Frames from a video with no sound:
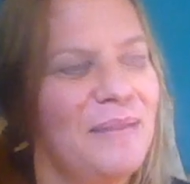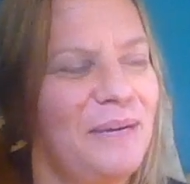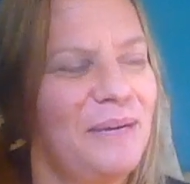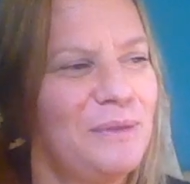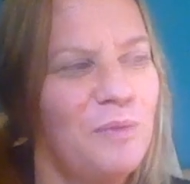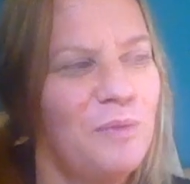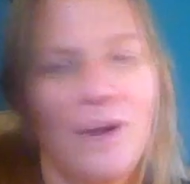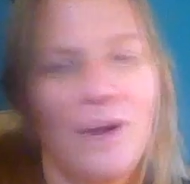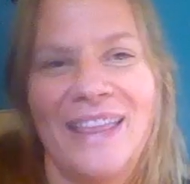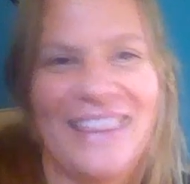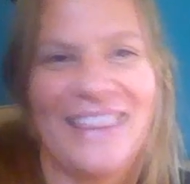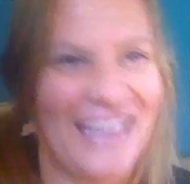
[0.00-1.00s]
But it was
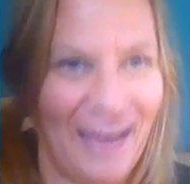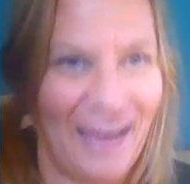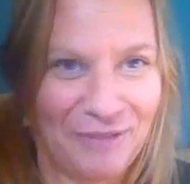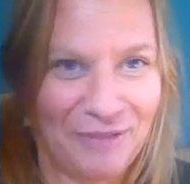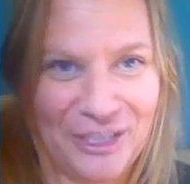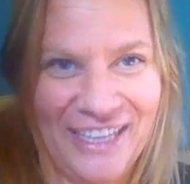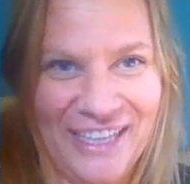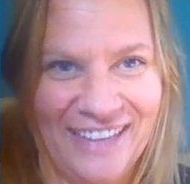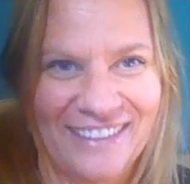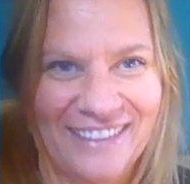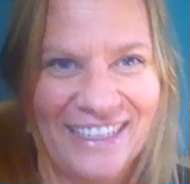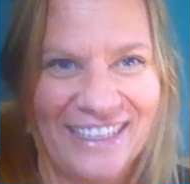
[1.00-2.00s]
one thing after
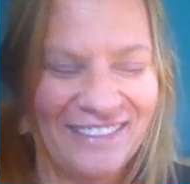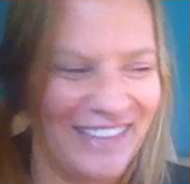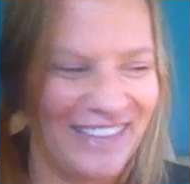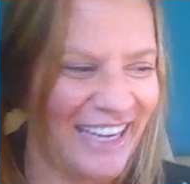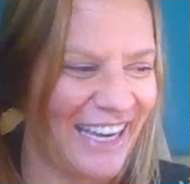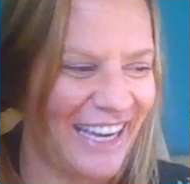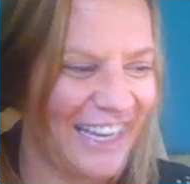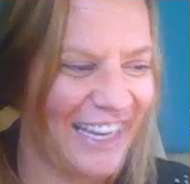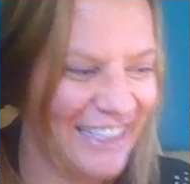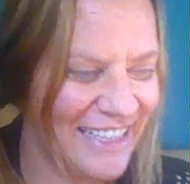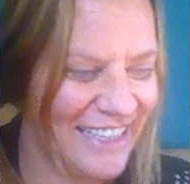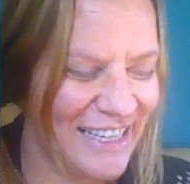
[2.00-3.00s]
another, even like
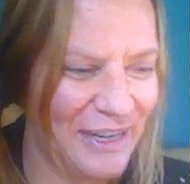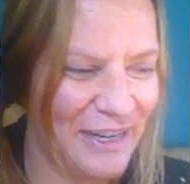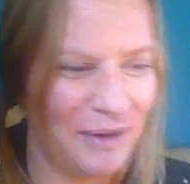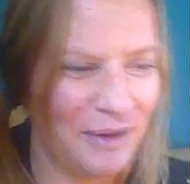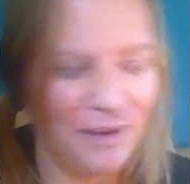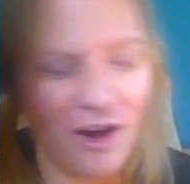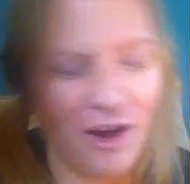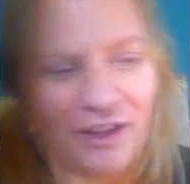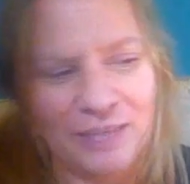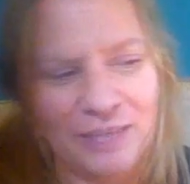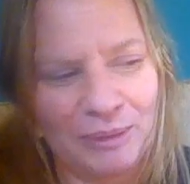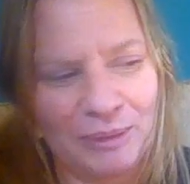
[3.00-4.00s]
I, you know,
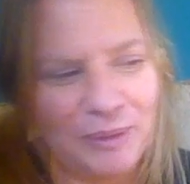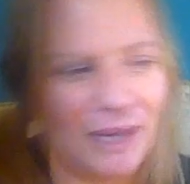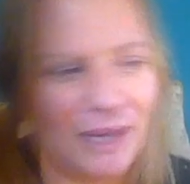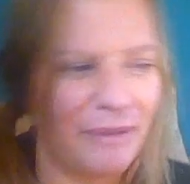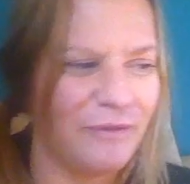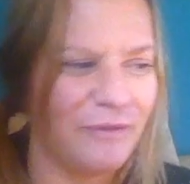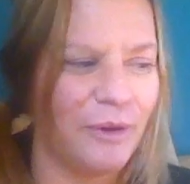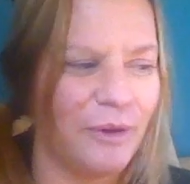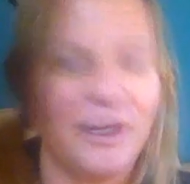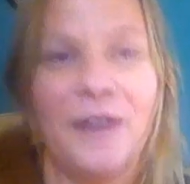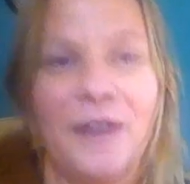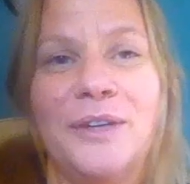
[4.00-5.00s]
all these people coming
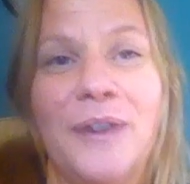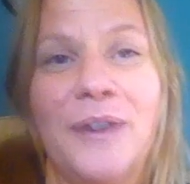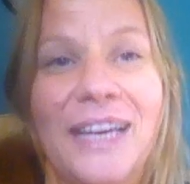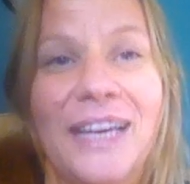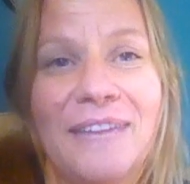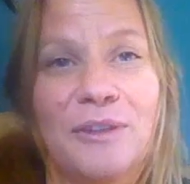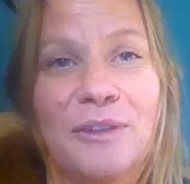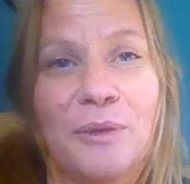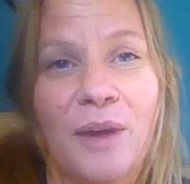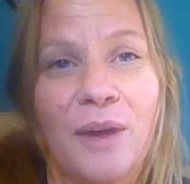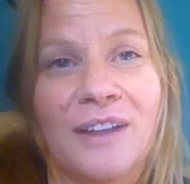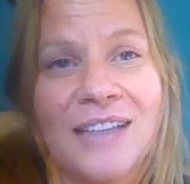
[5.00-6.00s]
forward, oh no, I gave you
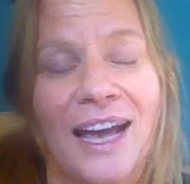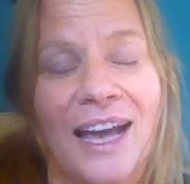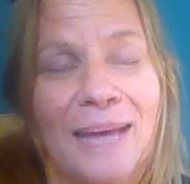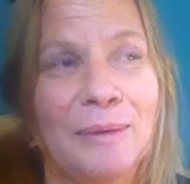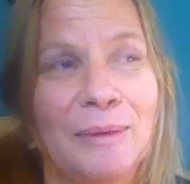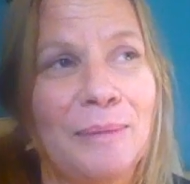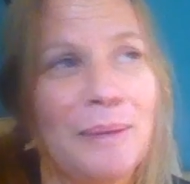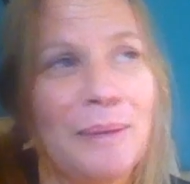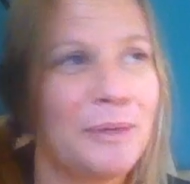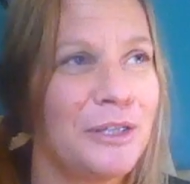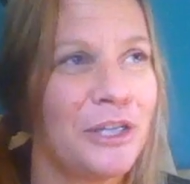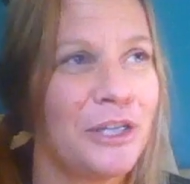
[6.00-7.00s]
the wrong time on my
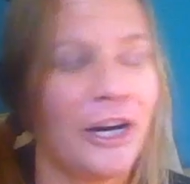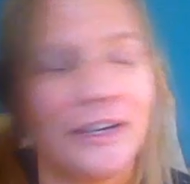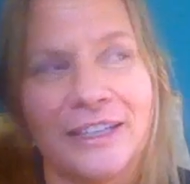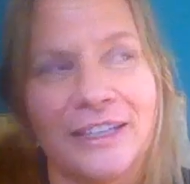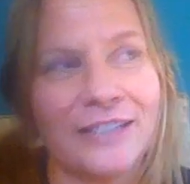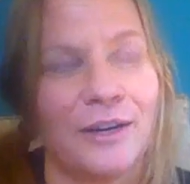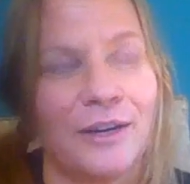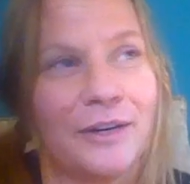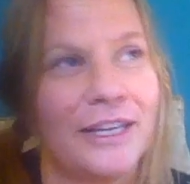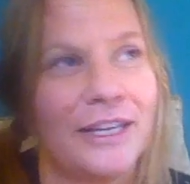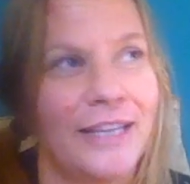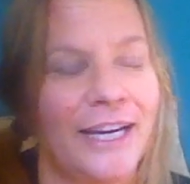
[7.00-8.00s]
birth chart and it's
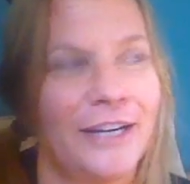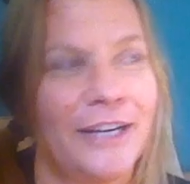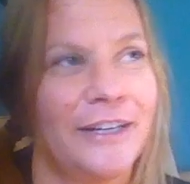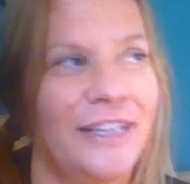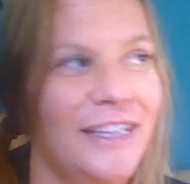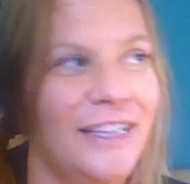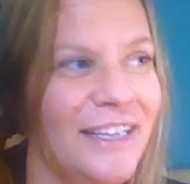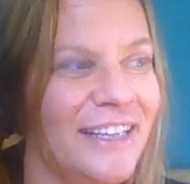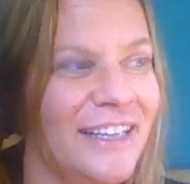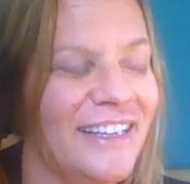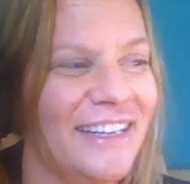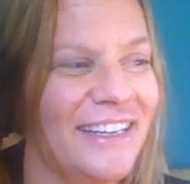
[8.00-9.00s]
already there. And,
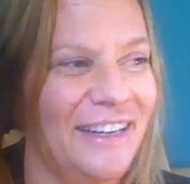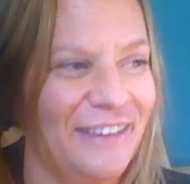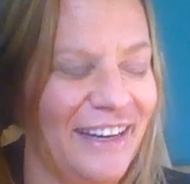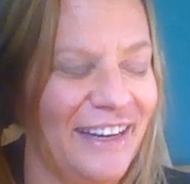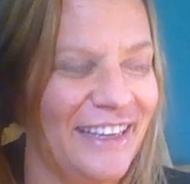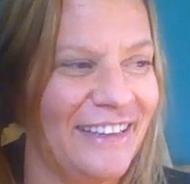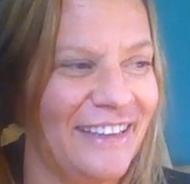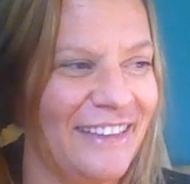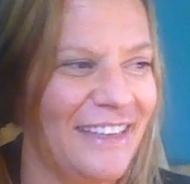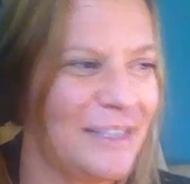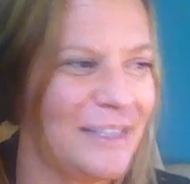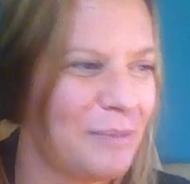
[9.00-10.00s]
you know,
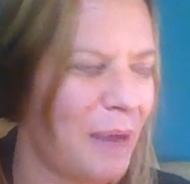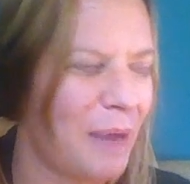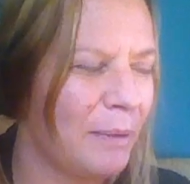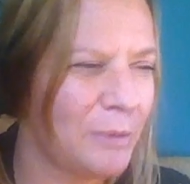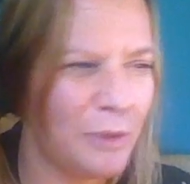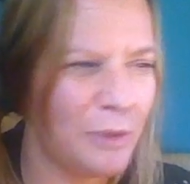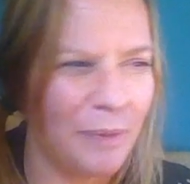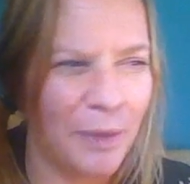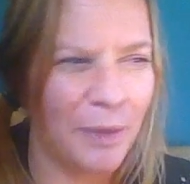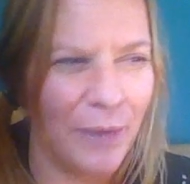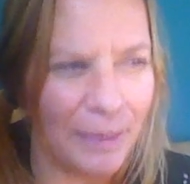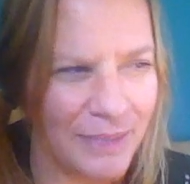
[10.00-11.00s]
things, problems with
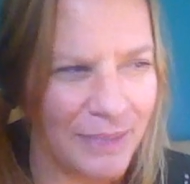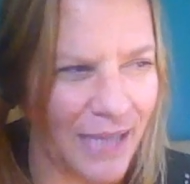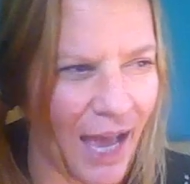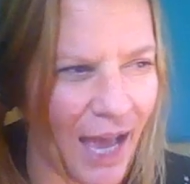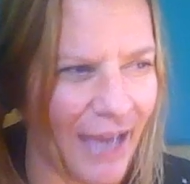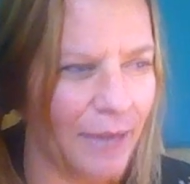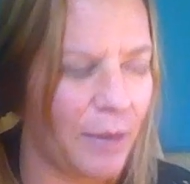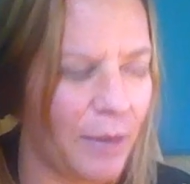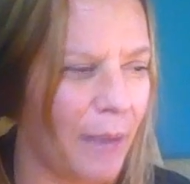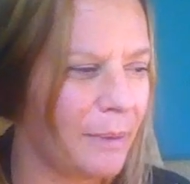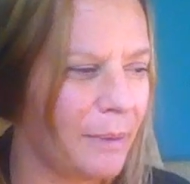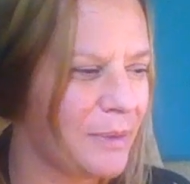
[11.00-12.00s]
my website,
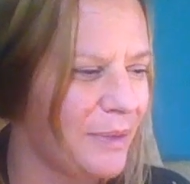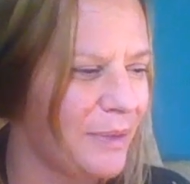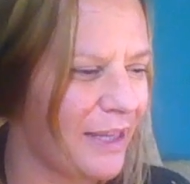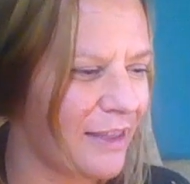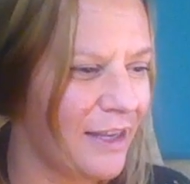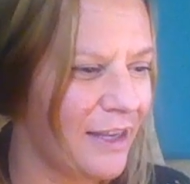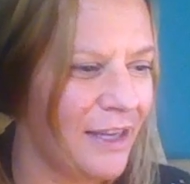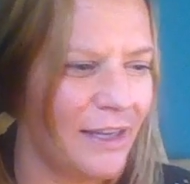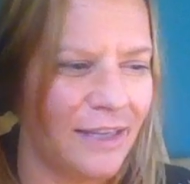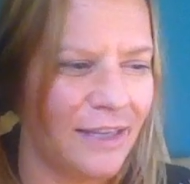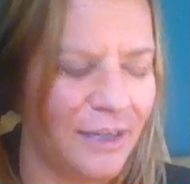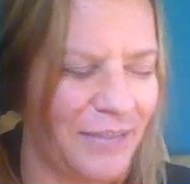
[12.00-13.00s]
problems with,
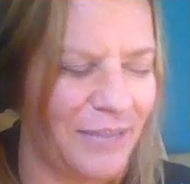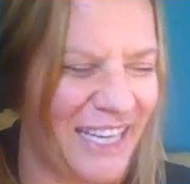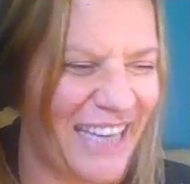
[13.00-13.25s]
you know,